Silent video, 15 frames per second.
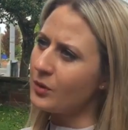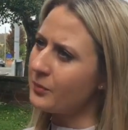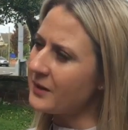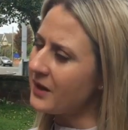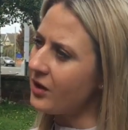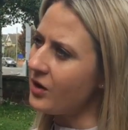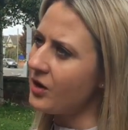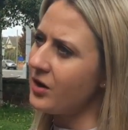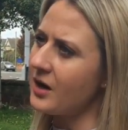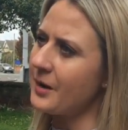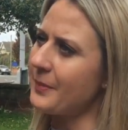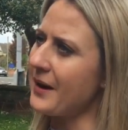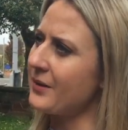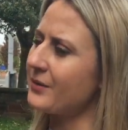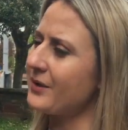mum-in-law
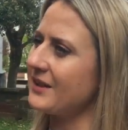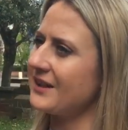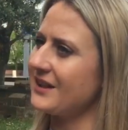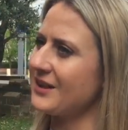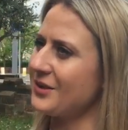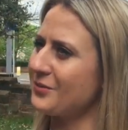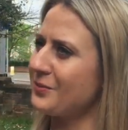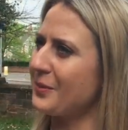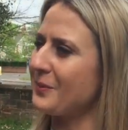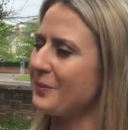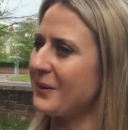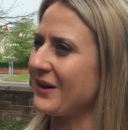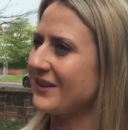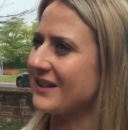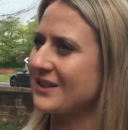about
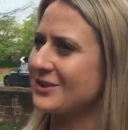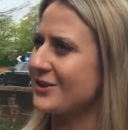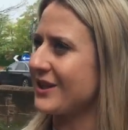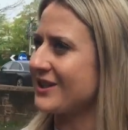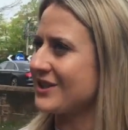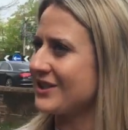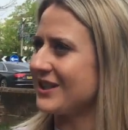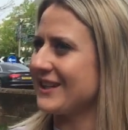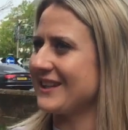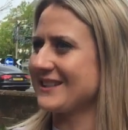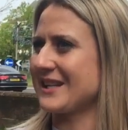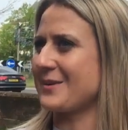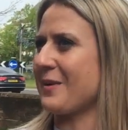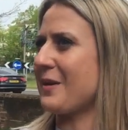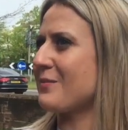birthing strategies
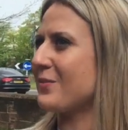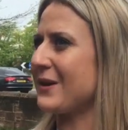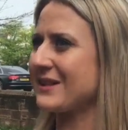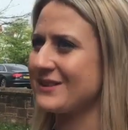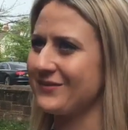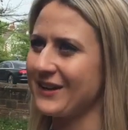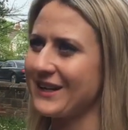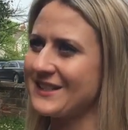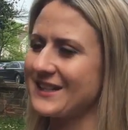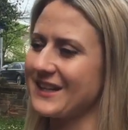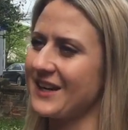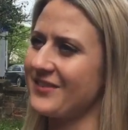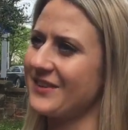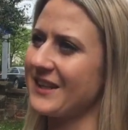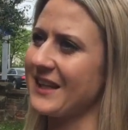and about breastfeeding
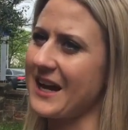and everything,